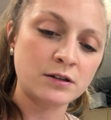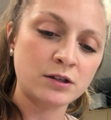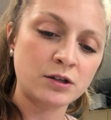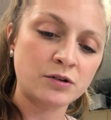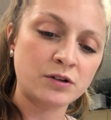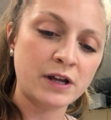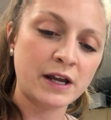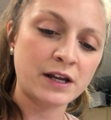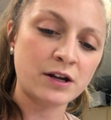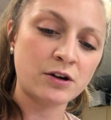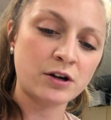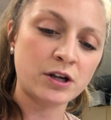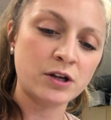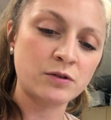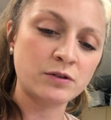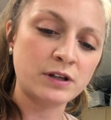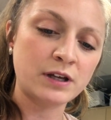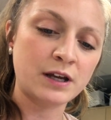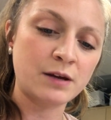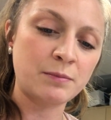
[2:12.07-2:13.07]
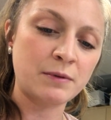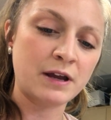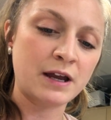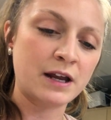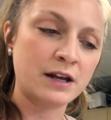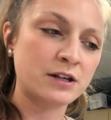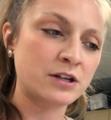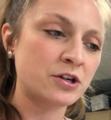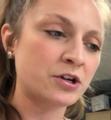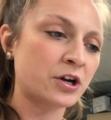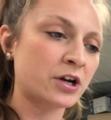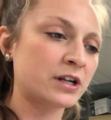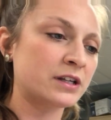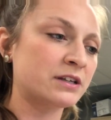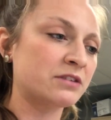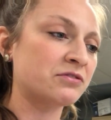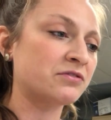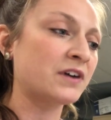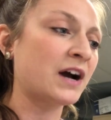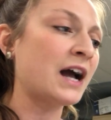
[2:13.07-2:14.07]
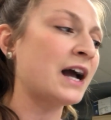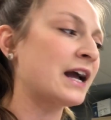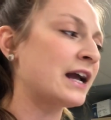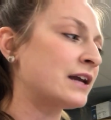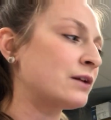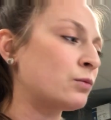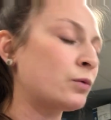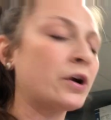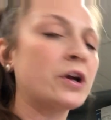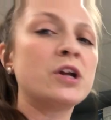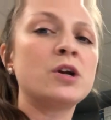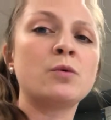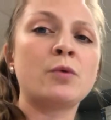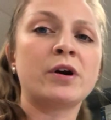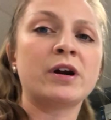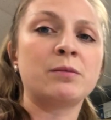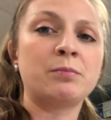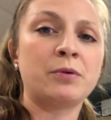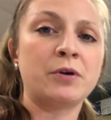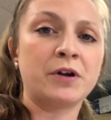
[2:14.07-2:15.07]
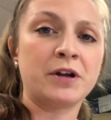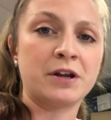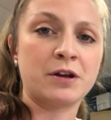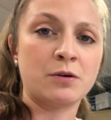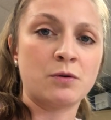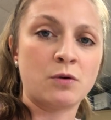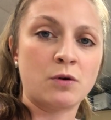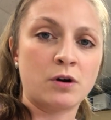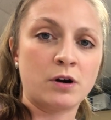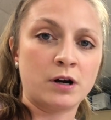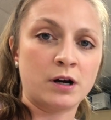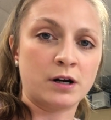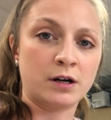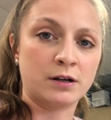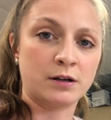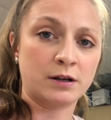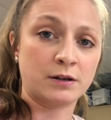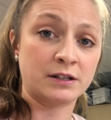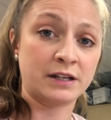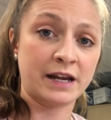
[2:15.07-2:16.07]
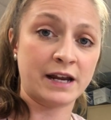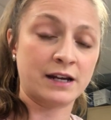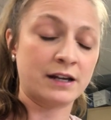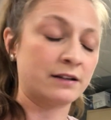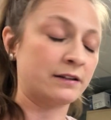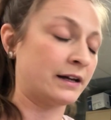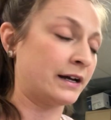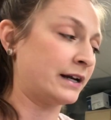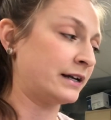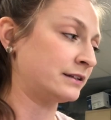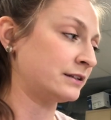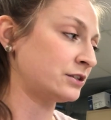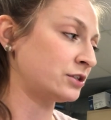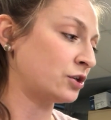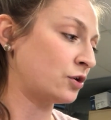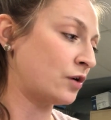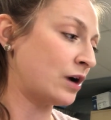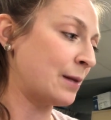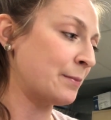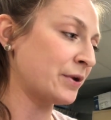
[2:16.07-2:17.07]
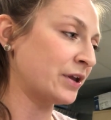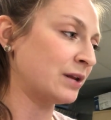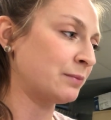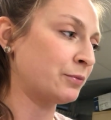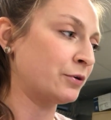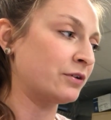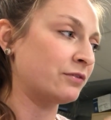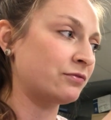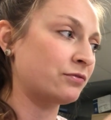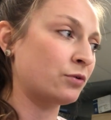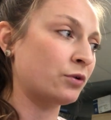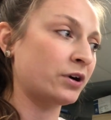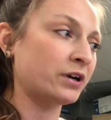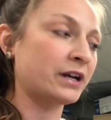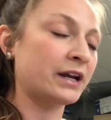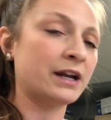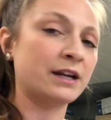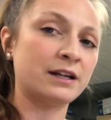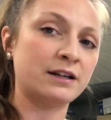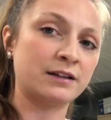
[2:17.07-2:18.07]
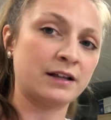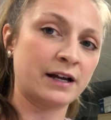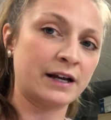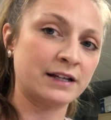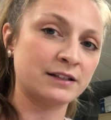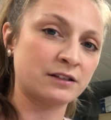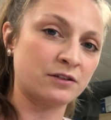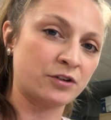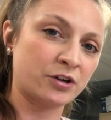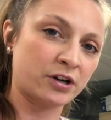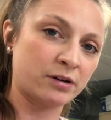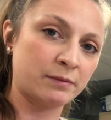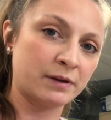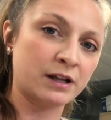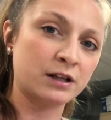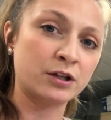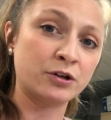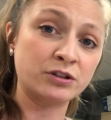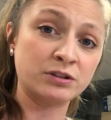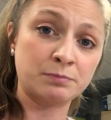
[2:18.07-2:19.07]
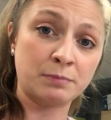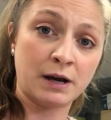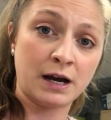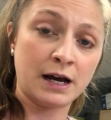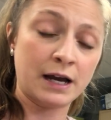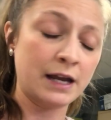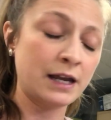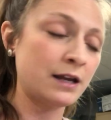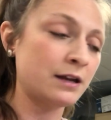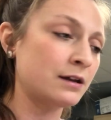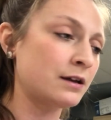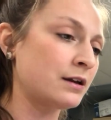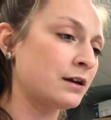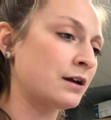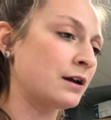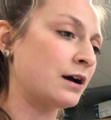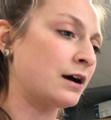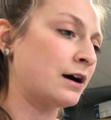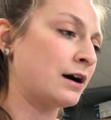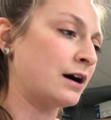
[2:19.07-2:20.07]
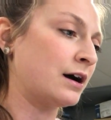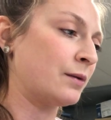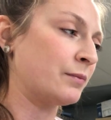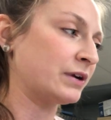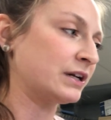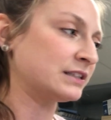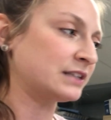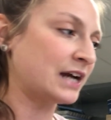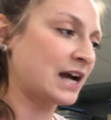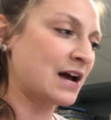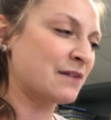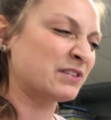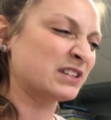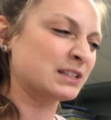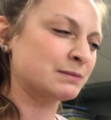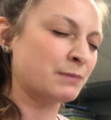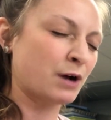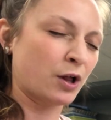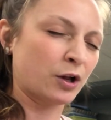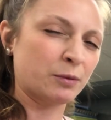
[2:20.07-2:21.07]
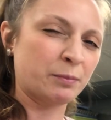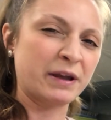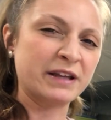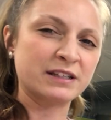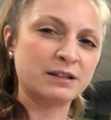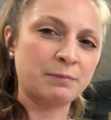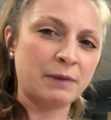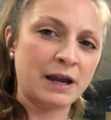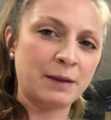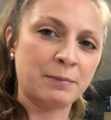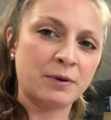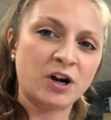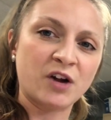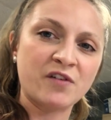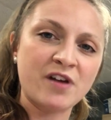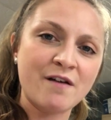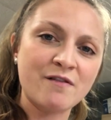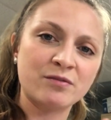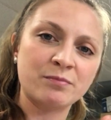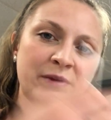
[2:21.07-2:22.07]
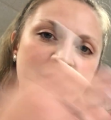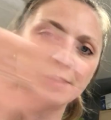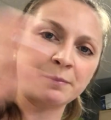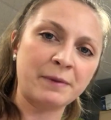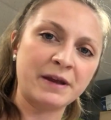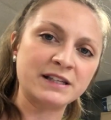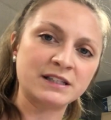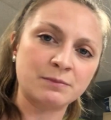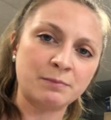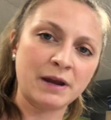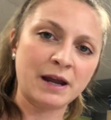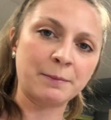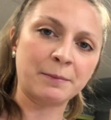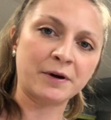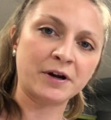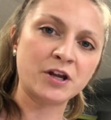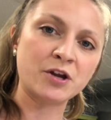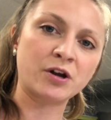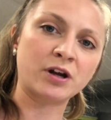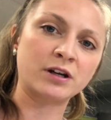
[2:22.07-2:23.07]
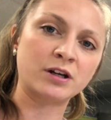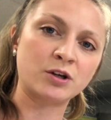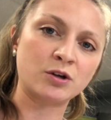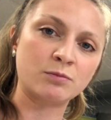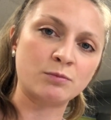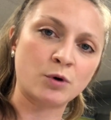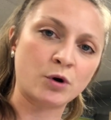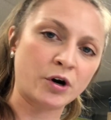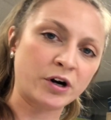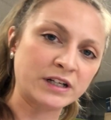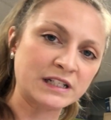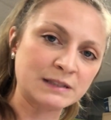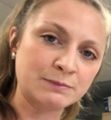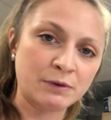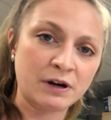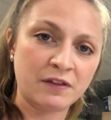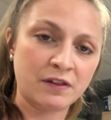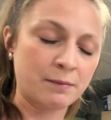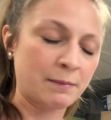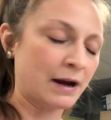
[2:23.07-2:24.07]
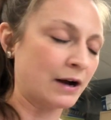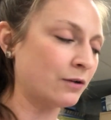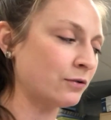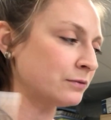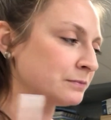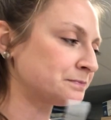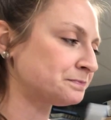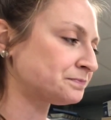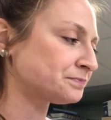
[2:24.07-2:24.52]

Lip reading: So take your Q-tip and you're going to define where you want to put your dandelion. So I'm going to put 4 dandelions, and they're going to be close by because I have a smaller piece of paper. If you have a big piece of paper, you can do more and spread them out.